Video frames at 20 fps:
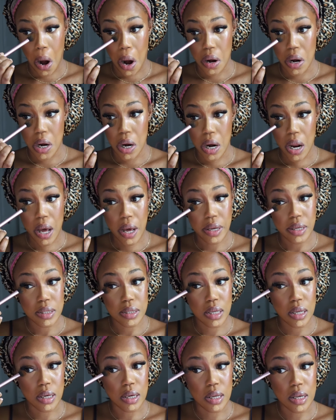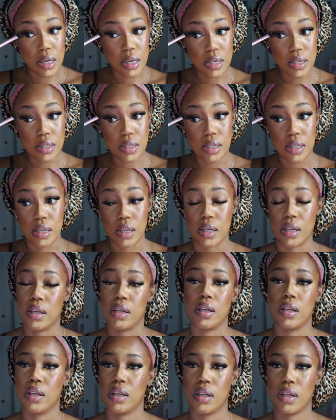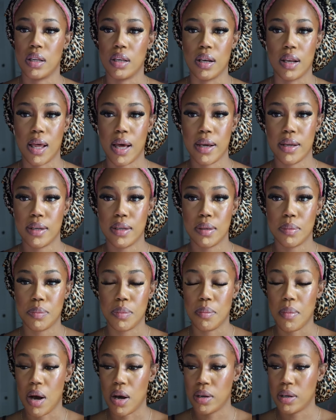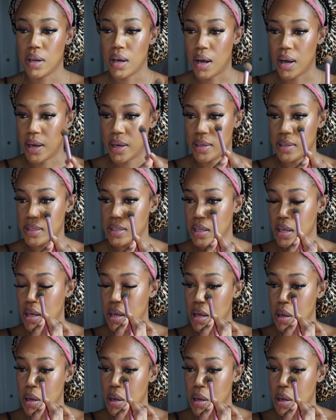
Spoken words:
Nice and easy. Lighten up on the eyes.